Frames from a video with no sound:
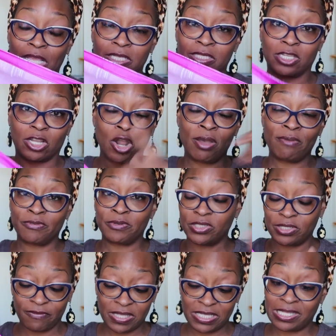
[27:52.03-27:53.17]

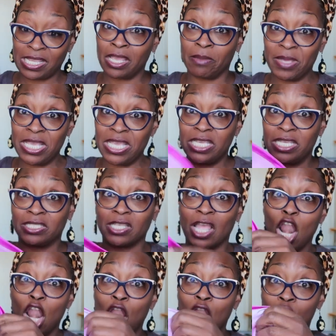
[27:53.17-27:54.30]
circumference of this hem is
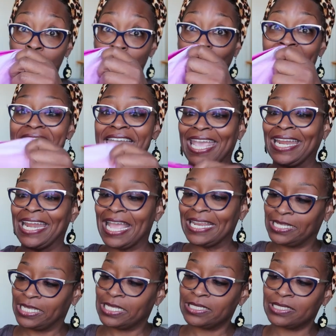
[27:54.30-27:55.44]
long. And I
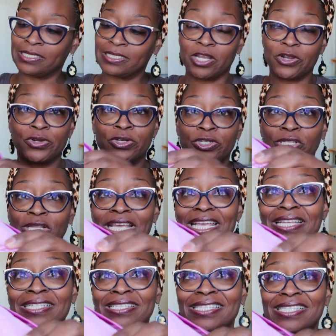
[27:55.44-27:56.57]
did serge the
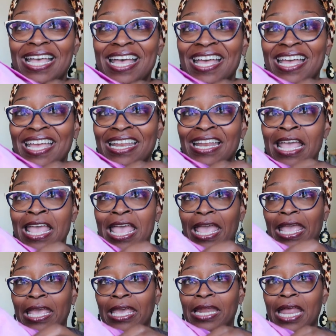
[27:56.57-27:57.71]
inside
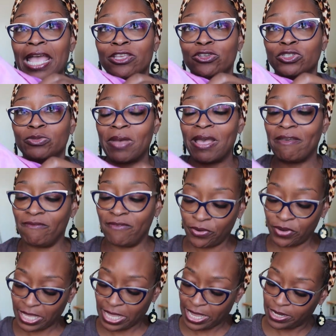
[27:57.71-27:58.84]
and I used my
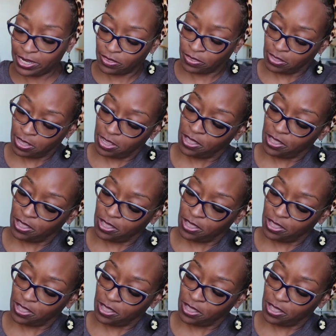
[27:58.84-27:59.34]
variegated